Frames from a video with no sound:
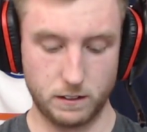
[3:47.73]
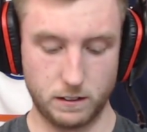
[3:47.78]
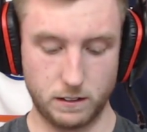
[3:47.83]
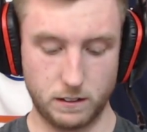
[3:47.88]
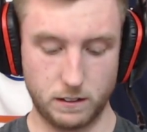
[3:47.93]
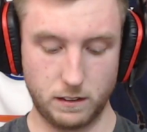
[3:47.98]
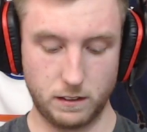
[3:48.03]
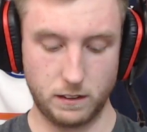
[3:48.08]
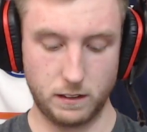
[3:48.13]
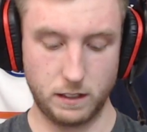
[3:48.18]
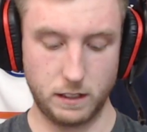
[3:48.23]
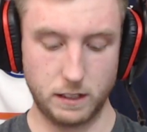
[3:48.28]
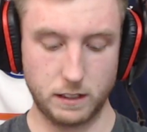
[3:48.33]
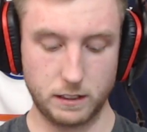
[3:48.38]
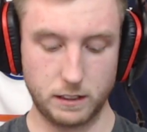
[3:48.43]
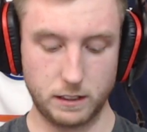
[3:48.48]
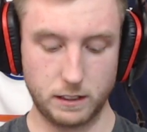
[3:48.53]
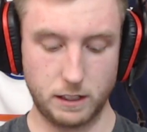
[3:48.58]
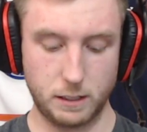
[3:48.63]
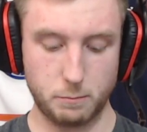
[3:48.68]
needing
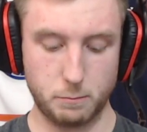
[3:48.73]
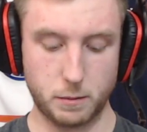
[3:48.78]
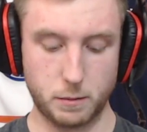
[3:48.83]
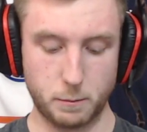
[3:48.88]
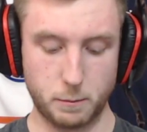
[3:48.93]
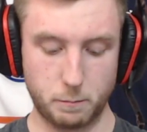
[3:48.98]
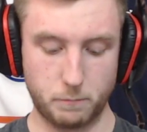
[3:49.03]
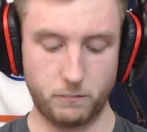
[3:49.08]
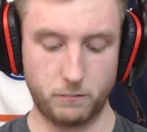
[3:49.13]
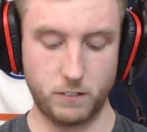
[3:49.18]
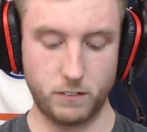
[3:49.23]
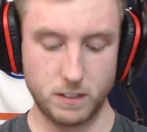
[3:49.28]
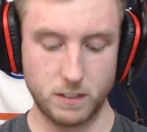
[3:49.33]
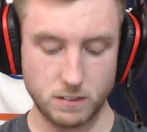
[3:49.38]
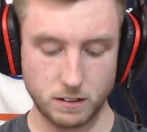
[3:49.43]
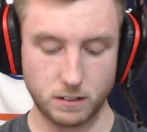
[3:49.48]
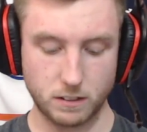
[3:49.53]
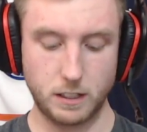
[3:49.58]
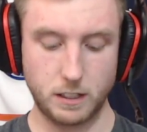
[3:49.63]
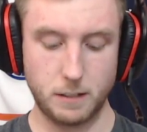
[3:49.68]
to eat but
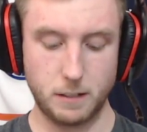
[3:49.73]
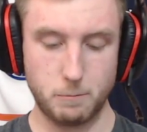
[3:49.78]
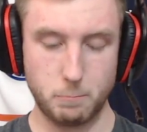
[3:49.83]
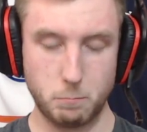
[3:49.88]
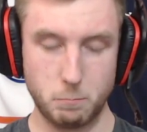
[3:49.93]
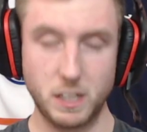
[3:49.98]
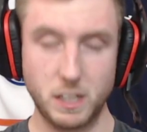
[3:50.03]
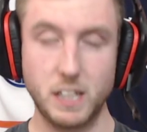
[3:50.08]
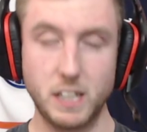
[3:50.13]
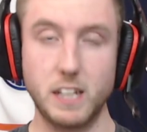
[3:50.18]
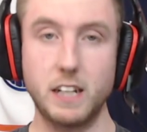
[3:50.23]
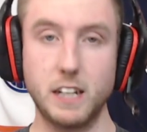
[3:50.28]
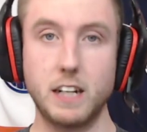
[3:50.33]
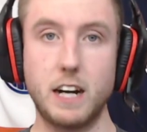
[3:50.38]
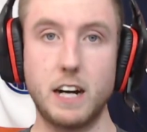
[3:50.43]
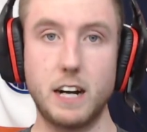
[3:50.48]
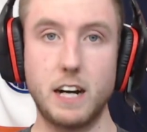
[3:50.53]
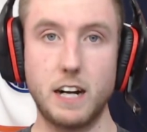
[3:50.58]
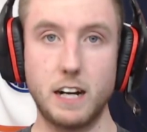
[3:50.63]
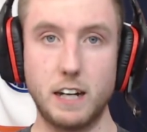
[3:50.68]
physically being
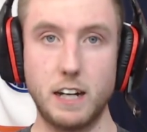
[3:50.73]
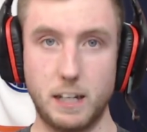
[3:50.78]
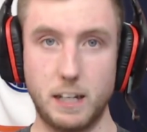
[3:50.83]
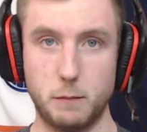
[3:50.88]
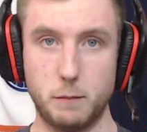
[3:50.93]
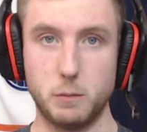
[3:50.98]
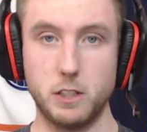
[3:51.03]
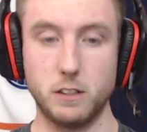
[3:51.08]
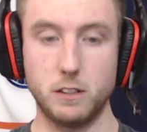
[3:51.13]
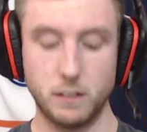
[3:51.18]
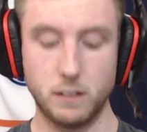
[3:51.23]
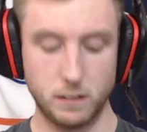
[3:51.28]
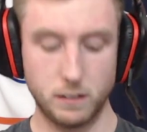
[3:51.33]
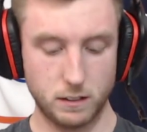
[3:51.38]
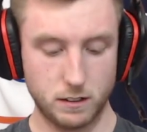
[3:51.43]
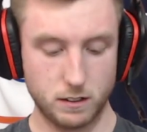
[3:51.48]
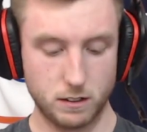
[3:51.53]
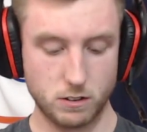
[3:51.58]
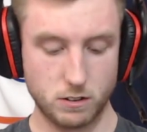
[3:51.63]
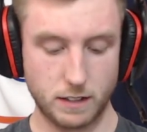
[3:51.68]
unable.
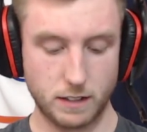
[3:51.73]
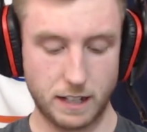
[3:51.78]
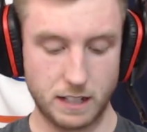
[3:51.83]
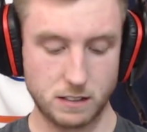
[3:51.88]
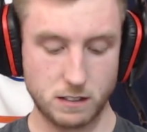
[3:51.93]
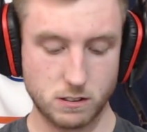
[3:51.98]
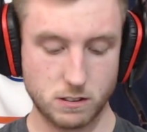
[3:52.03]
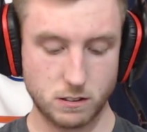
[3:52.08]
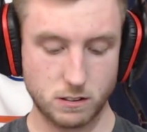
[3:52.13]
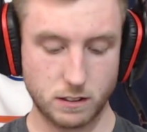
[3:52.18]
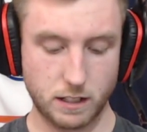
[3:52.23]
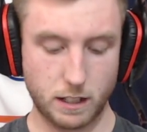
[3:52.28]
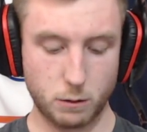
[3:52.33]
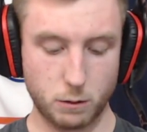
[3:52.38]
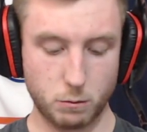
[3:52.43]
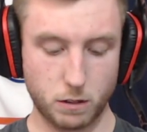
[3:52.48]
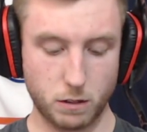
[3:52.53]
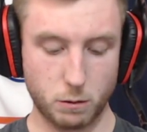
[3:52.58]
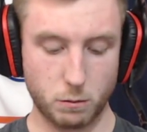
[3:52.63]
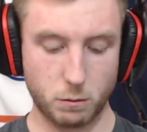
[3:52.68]
So that's kind of
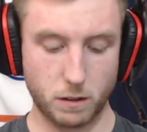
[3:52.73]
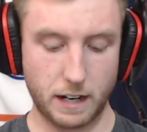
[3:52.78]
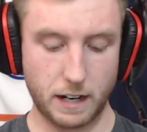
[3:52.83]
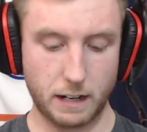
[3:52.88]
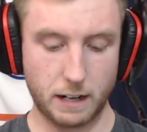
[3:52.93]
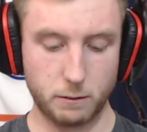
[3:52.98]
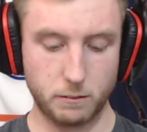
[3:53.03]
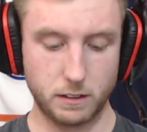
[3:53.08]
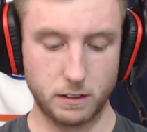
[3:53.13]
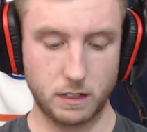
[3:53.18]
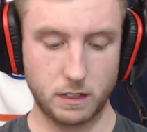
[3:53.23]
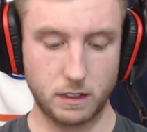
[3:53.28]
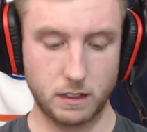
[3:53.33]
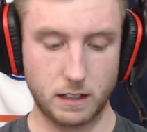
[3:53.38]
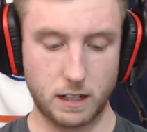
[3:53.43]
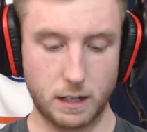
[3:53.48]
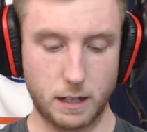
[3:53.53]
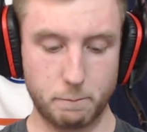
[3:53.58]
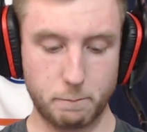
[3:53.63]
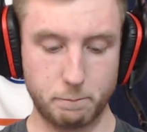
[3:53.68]
where we're at with
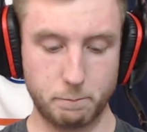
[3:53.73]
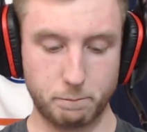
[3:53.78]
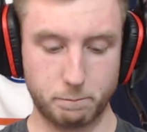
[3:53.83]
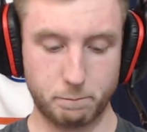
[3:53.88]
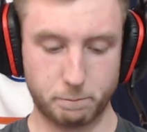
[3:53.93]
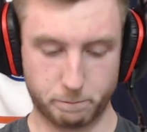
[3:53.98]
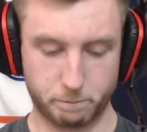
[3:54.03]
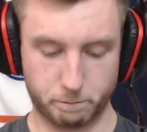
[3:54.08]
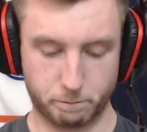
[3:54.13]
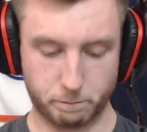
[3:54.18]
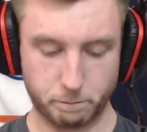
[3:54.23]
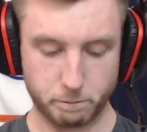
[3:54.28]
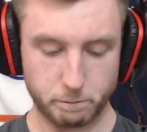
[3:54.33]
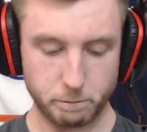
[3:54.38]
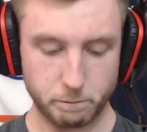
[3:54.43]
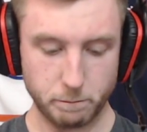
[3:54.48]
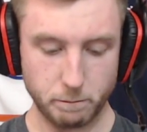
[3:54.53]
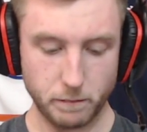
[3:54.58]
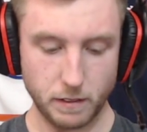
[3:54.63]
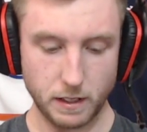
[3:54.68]

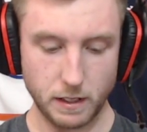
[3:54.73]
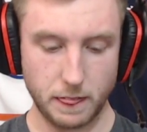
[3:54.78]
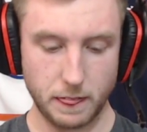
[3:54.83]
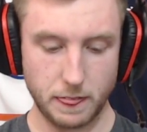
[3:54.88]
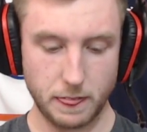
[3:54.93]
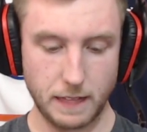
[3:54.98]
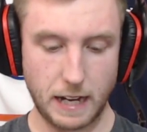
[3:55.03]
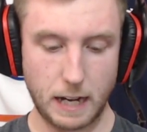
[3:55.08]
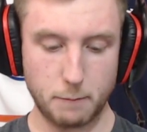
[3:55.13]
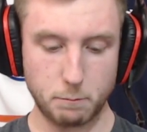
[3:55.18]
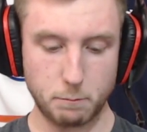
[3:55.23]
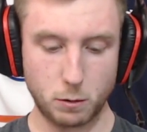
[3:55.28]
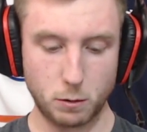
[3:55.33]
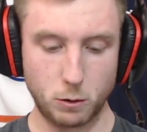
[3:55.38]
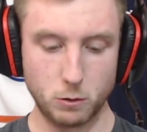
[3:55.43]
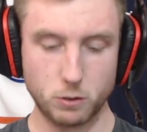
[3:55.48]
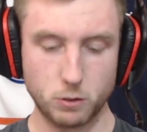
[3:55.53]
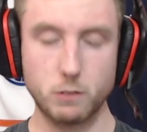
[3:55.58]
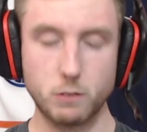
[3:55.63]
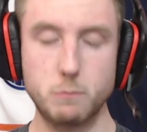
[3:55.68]
that
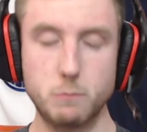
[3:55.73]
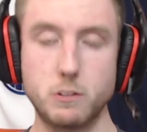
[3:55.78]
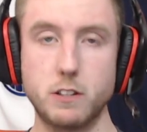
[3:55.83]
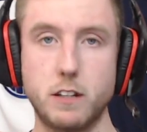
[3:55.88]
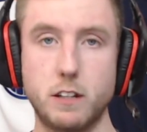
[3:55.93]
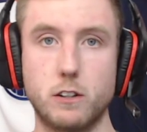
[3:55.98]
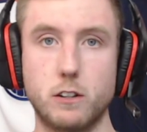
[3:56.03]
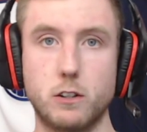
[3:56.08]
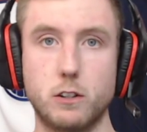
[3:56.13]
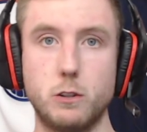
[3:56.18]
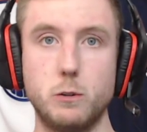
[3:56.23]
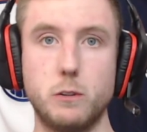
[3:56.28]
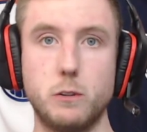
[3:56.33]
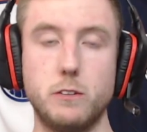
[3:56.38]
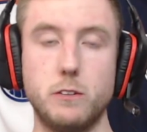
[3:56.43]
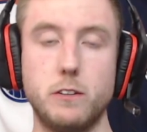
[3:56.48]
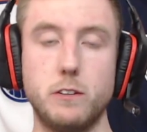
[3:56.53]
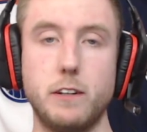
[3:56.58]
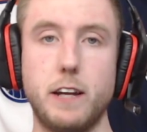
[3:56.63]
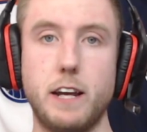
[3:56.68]
post from Slater Koekkoek
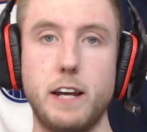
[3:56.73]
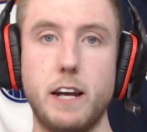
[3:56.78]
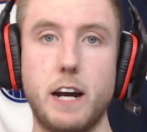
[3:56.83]
today.